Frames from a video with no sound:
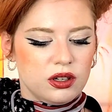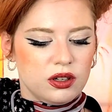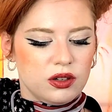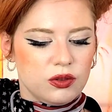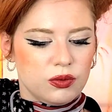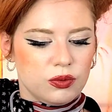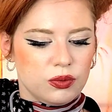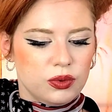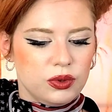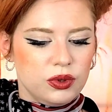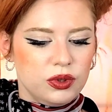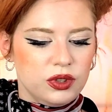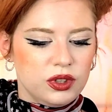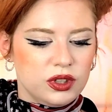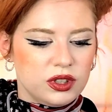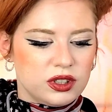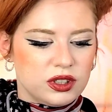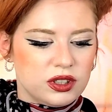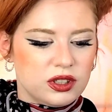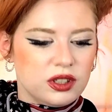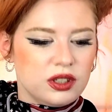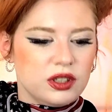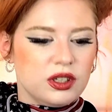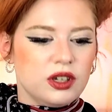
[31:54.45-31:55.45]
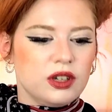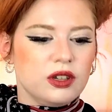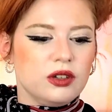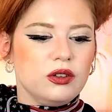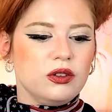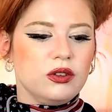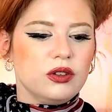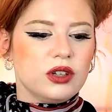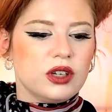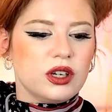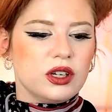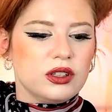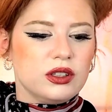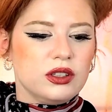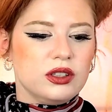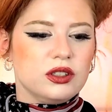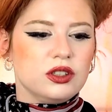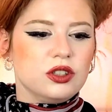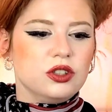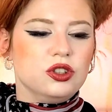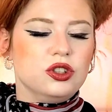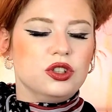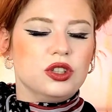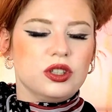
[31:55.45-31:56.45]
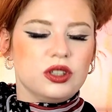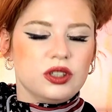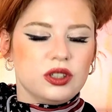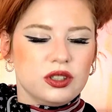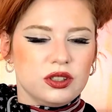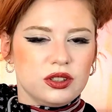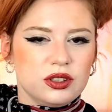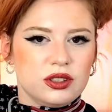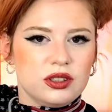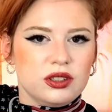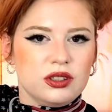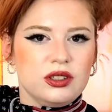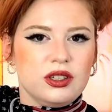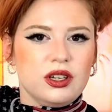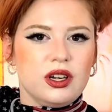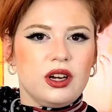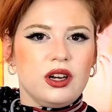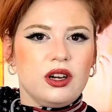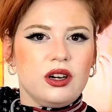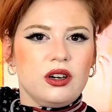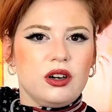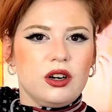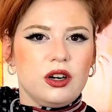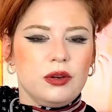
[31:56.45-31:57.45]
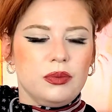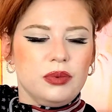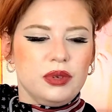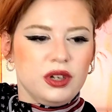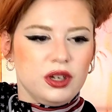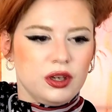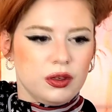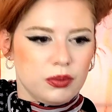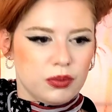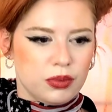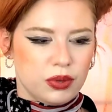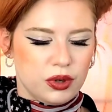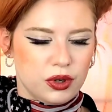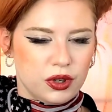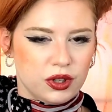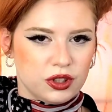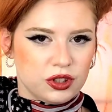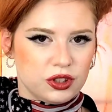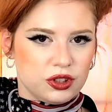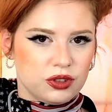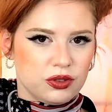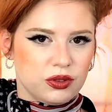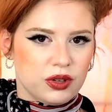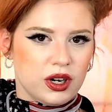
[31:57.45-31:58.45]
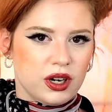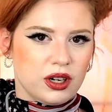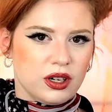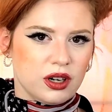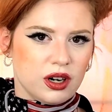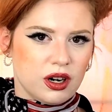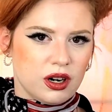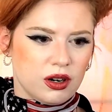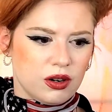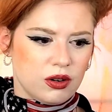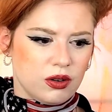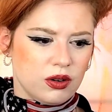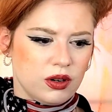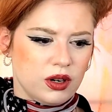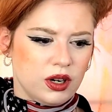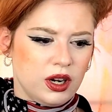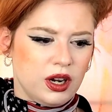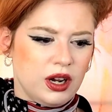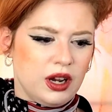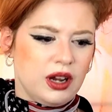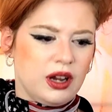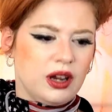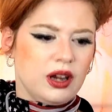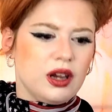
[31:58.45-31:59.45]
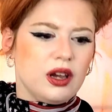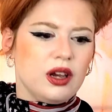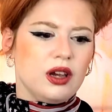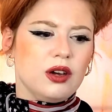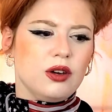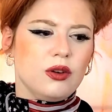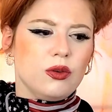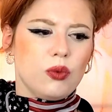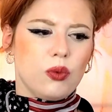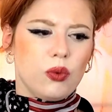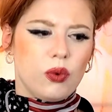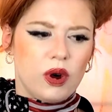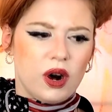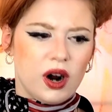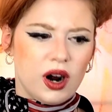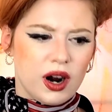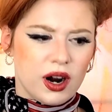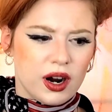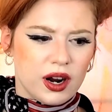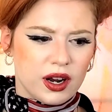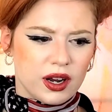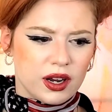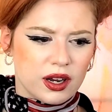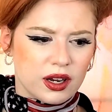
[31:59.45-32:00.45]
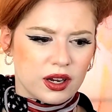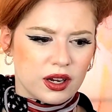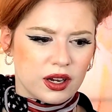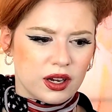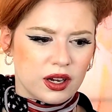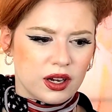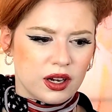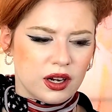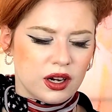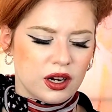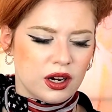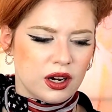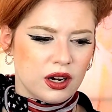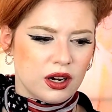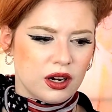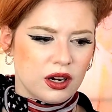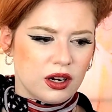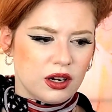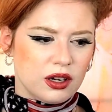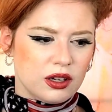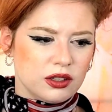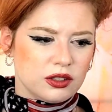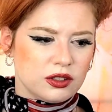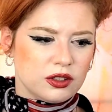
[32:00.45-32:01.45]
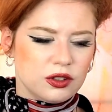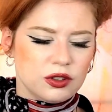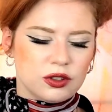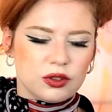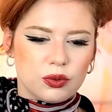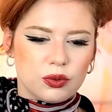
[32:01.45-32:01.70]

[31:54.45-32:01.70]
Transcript: really sit there and look at these agendas that are being pushed right now and why. Since